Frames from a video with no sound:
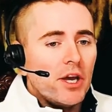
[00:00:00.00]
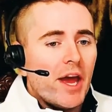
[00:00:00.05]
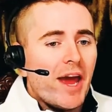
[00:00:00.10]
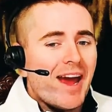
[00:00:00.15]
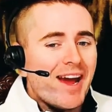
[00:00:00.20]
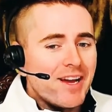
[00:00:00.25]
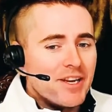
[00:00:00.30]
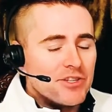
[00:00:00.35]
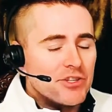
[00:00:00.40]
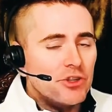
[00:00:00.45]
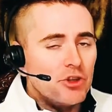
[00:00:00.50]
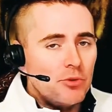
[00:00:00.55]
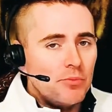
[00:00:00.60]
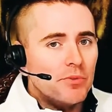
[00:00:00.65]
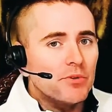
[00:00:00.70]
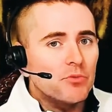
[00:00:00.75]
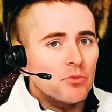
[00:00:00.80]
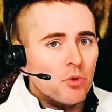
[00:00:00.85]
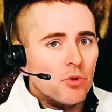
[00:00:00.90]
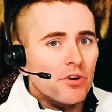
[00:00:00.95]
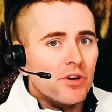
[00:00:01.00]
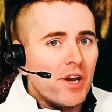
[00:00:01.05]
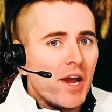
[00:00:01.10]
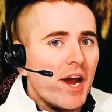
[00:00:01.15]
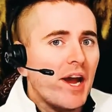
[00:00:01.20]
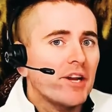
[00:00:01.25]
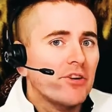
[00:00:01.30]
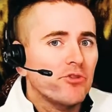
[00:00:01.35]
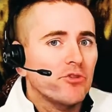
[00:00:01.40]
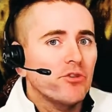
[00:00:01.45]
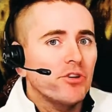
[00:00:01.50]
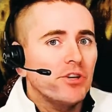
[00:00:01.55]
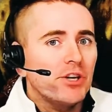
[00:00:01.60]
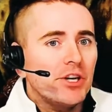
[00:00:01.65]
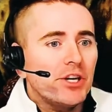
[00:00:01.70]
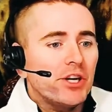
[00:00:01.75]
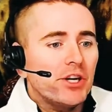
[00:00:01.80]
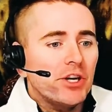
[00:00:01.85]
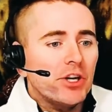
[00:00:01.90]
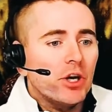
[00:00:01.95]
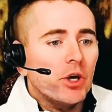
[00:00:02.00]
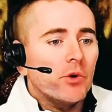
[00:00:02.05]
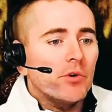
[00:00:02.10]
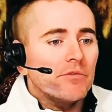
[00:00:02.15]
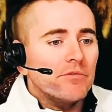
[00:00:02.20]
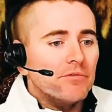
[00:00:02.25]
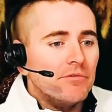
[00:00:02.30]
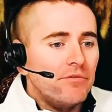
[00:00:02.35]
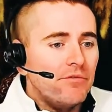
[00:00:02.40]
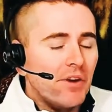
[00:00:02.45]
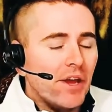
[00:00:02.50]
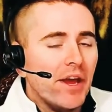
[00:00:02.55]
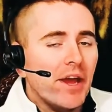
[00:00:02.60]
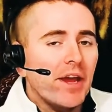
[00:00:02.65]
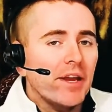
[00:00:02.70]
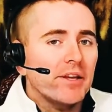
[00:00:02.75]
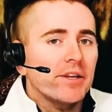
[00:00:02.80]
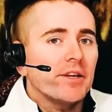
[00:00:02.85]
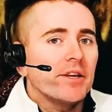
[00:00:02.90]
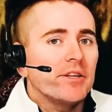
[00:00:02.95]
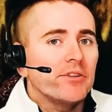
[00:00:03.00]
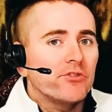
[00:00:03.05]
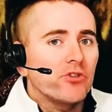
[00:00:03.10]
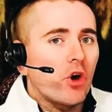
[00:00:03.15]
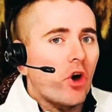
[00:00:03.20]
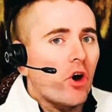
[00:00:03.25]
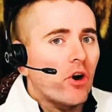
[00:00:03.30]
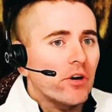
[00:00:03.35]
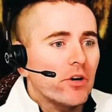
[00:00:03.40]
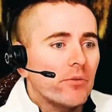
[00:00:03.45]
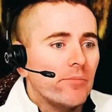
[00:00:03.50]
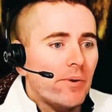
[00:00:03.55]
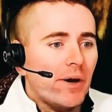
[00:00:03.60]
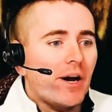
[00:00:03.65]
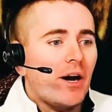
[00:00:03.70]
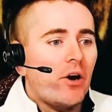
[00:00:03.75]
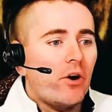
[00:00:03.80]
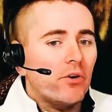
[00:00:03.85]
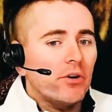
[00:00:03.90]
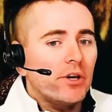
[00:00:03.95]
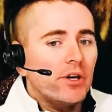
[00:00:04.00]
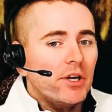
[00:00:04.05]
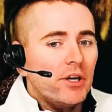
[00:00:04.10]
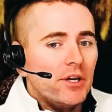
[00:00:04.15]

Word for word: as humans, we're naturally going to go and vent and talk about